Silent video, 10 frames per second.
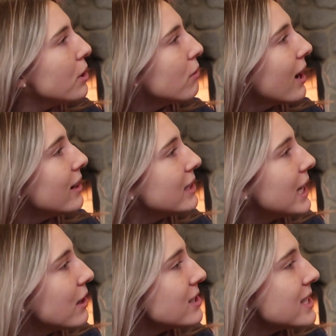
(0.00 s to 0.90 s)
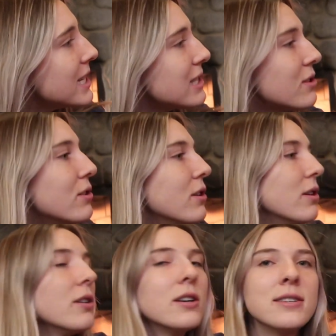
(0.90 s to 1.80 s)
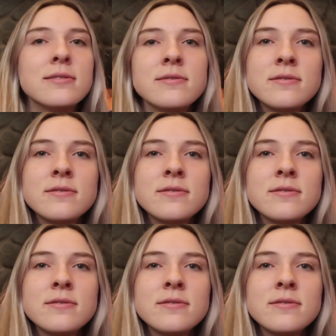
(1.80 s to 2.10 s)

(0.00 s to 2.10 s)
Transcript: You got a little sister.